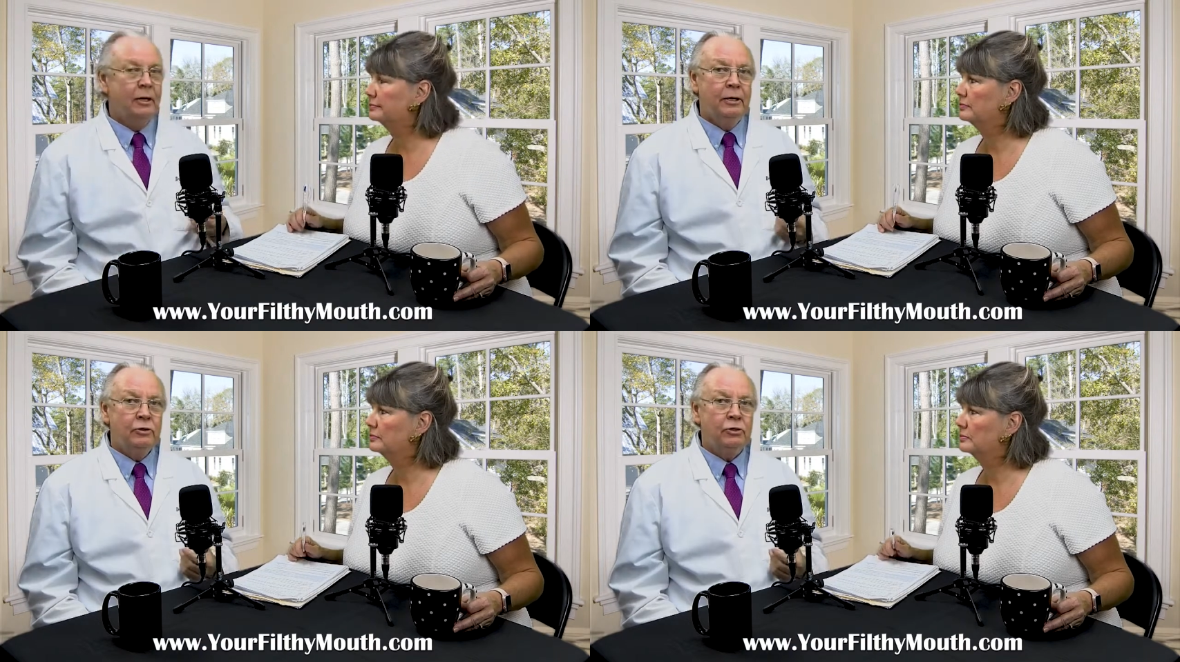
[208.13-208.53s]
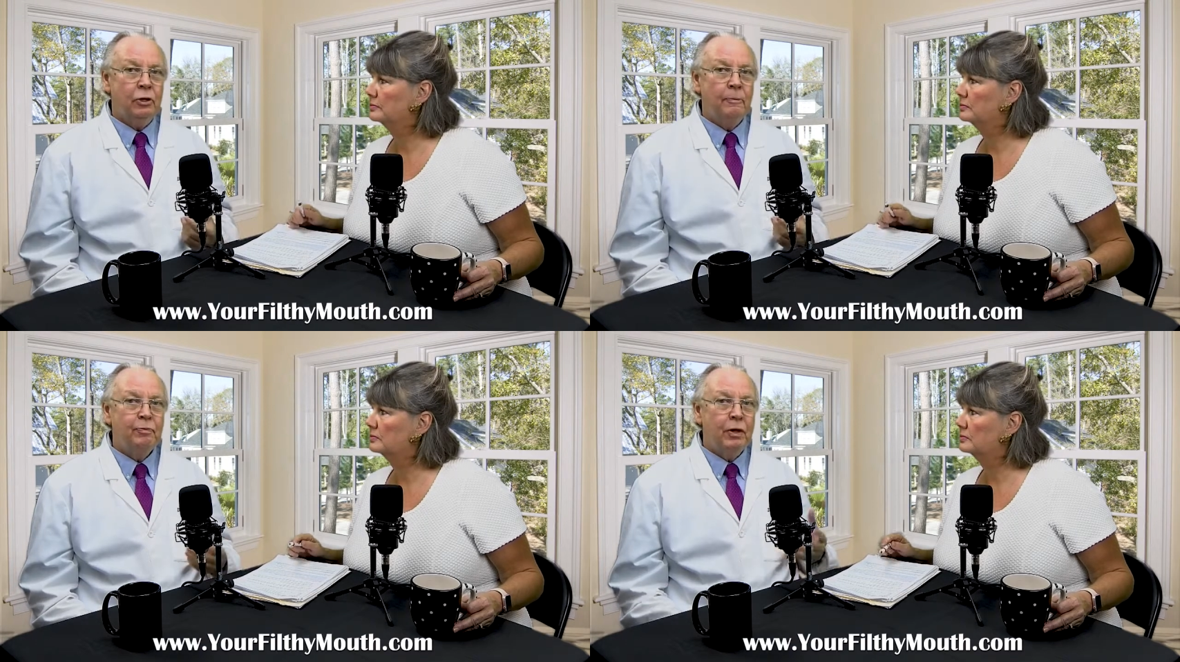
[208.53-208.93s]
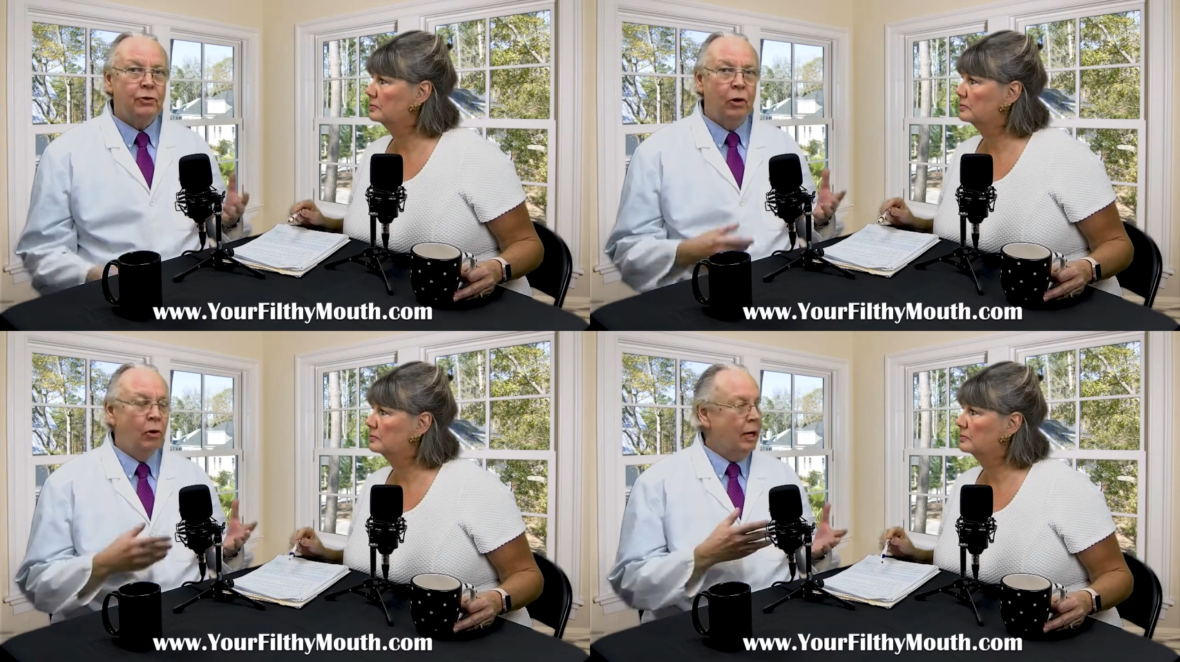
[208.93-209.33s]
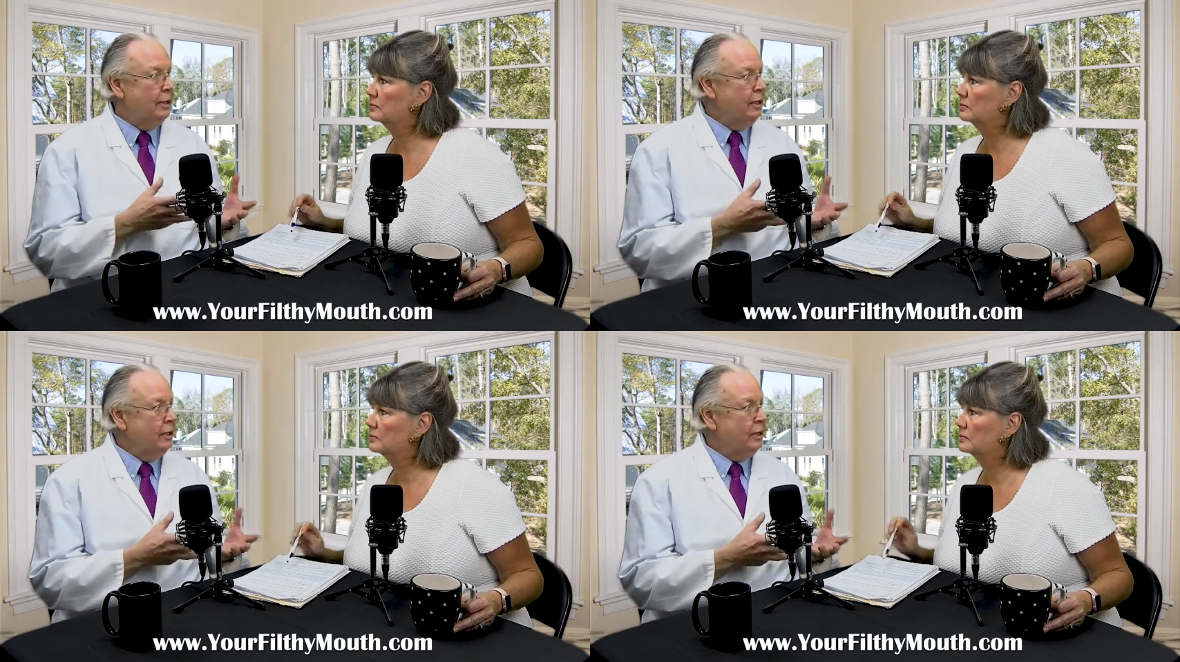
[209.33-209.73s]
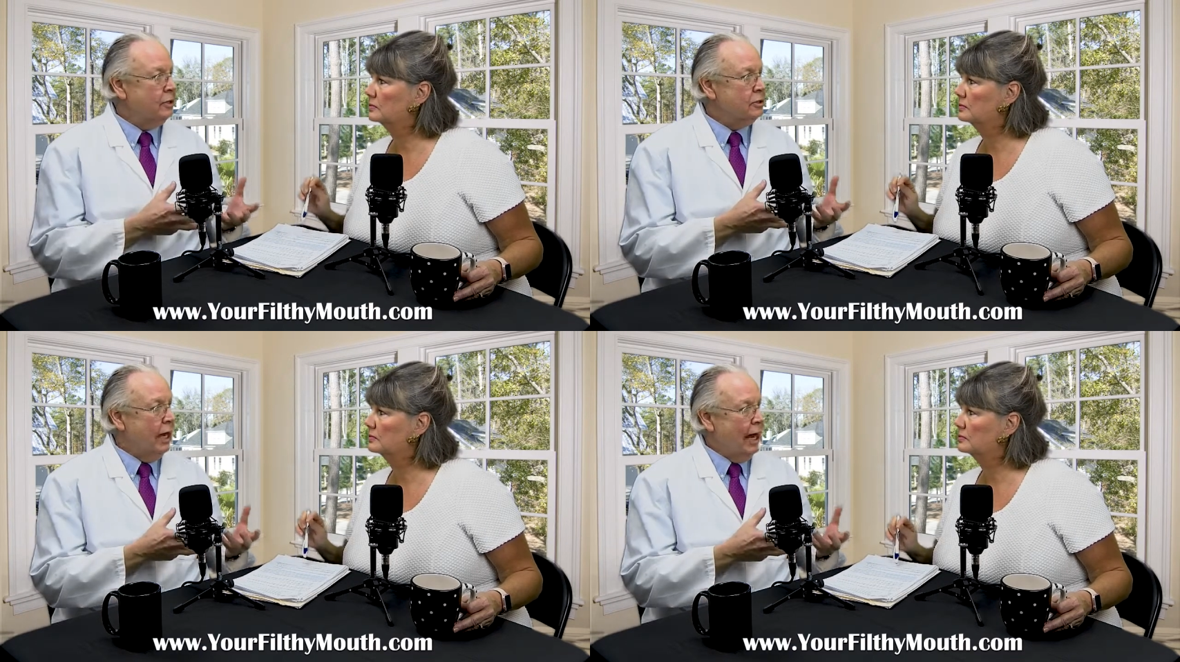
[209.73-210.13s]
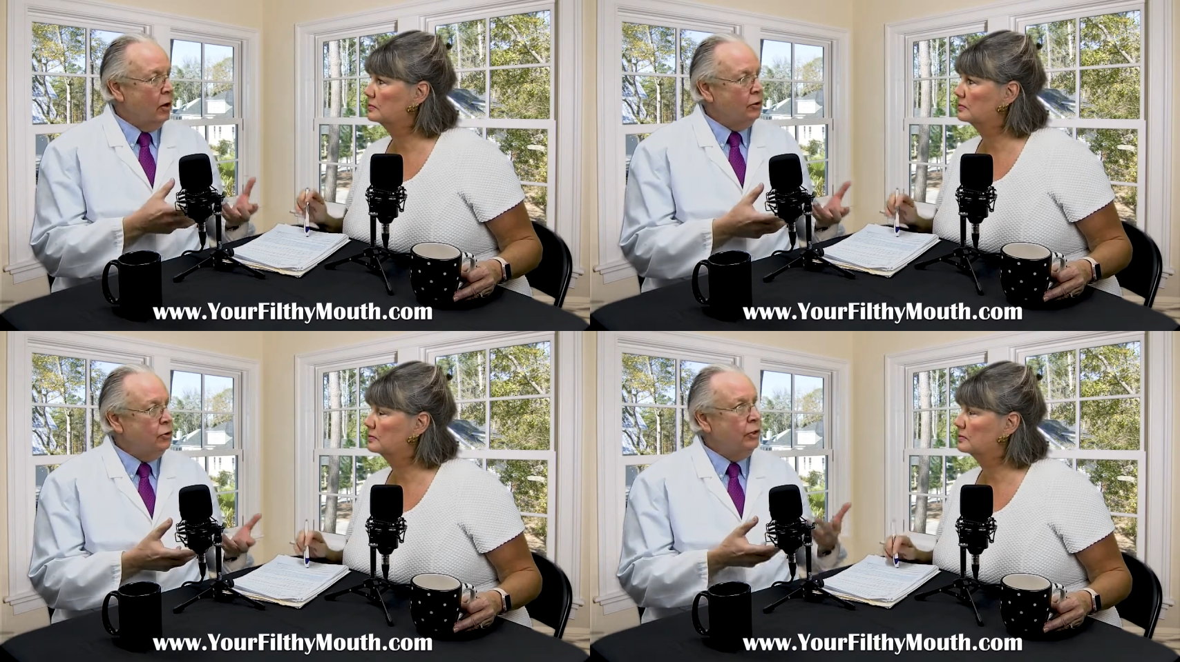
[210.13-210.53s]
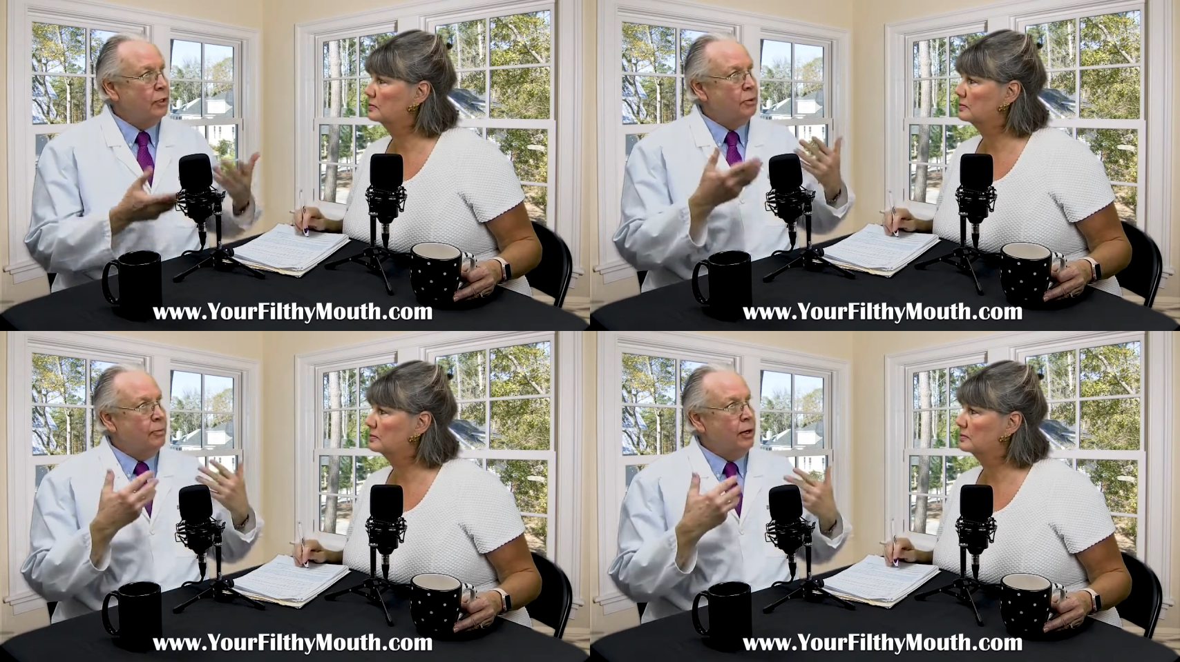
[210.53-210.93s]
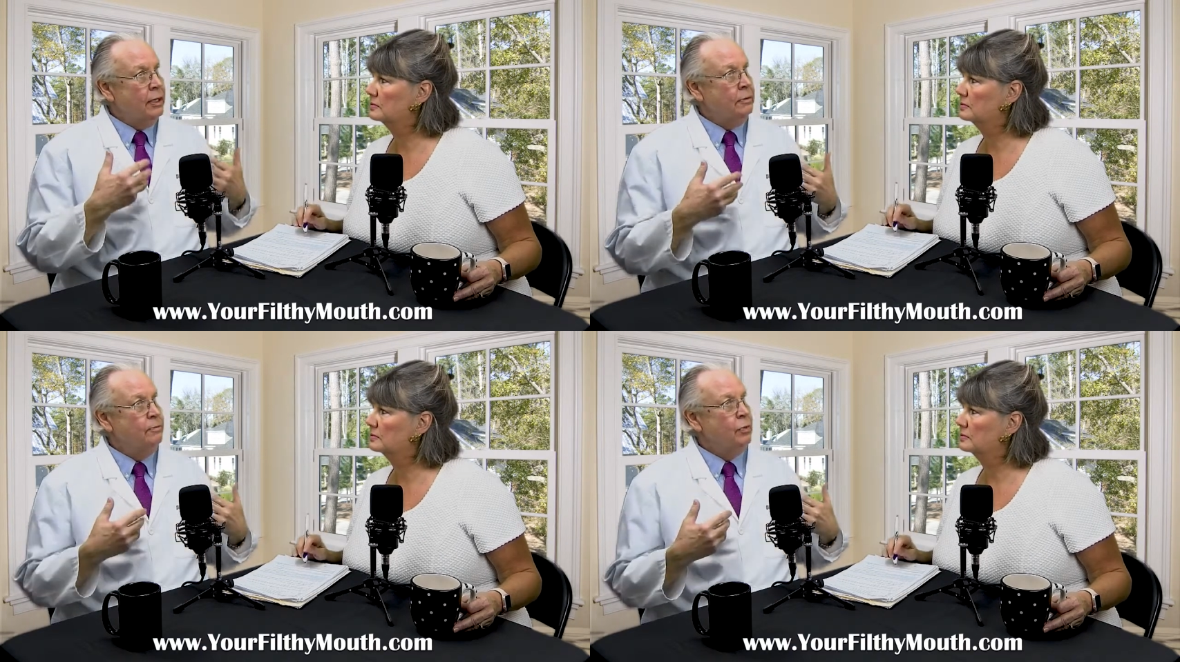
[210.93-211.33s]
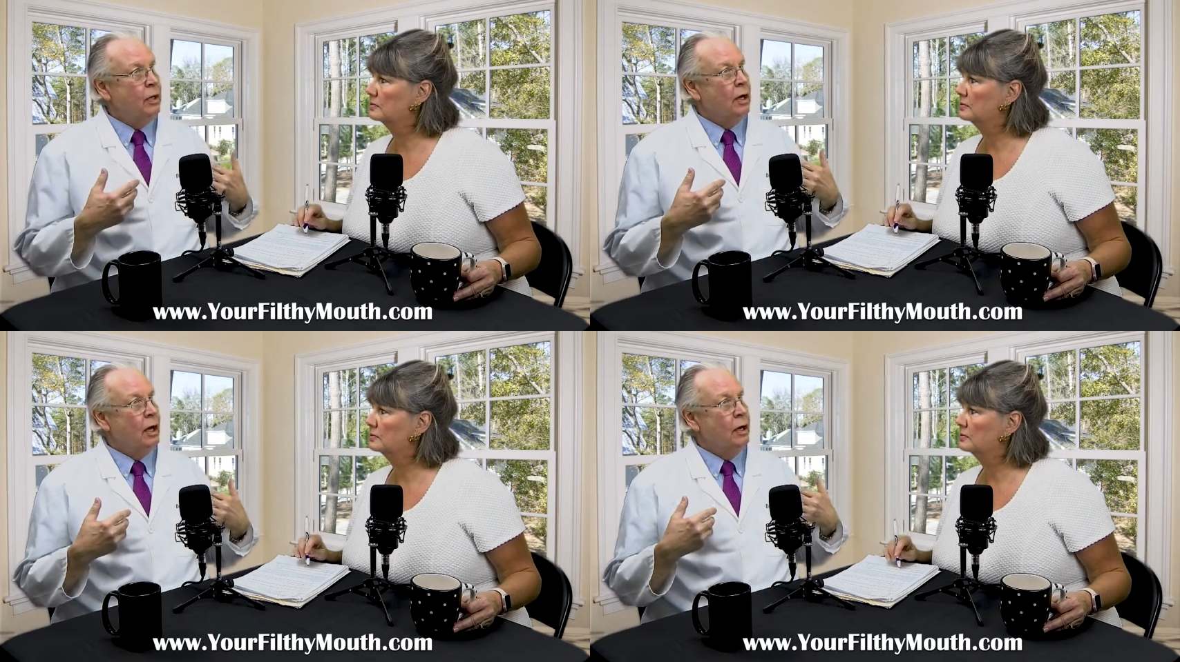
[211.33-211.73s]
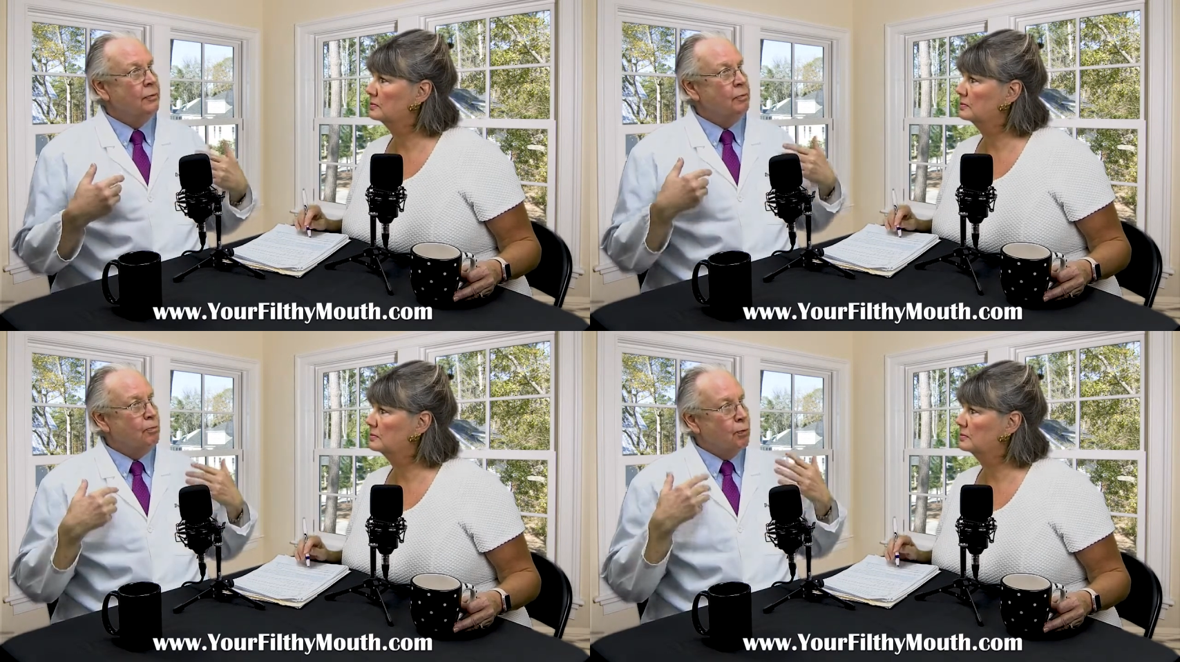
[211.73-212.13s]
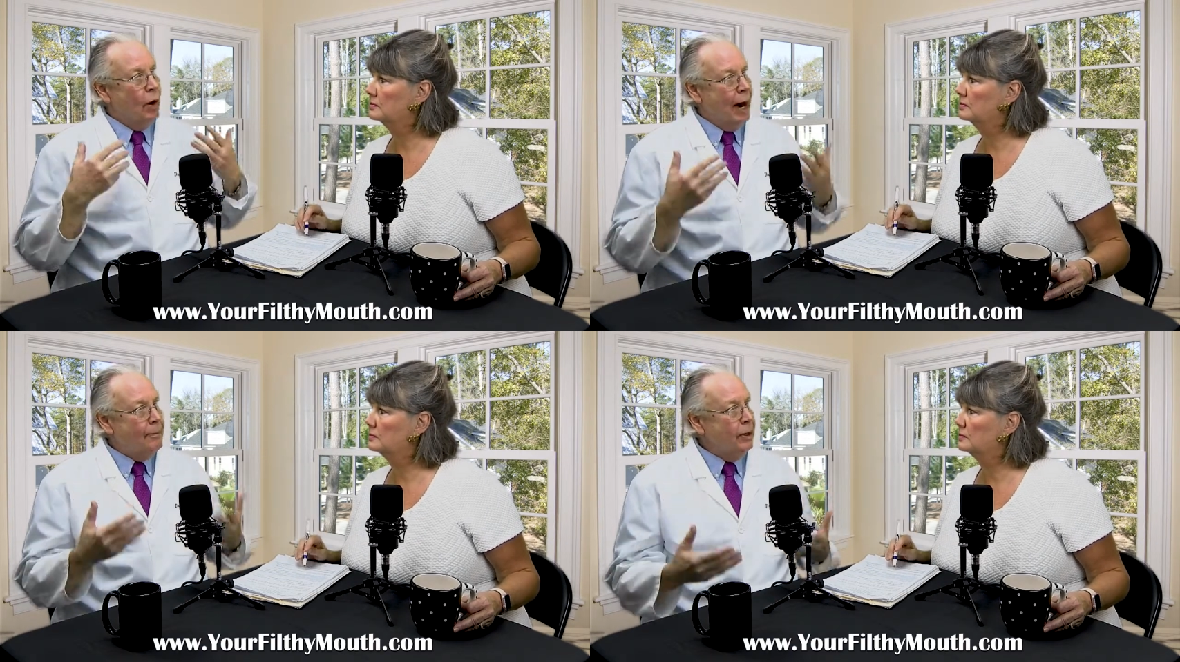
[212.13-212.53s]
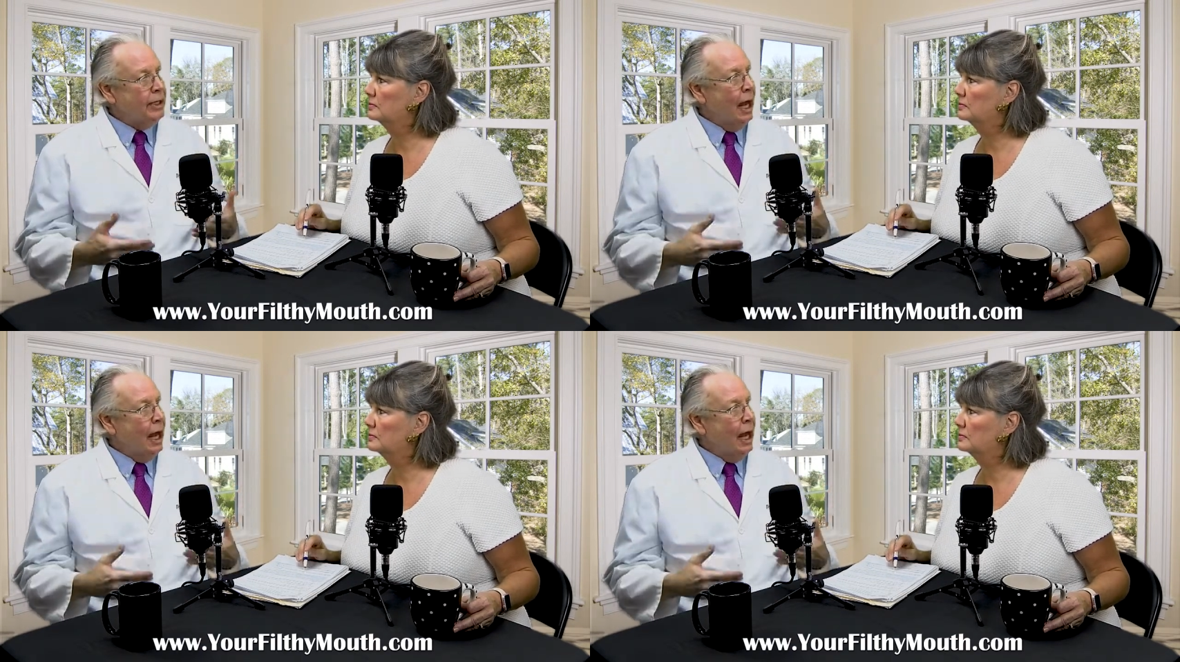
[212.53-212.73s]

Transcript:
Speaker 1: So the whole idea is to how can you get the brain um, properly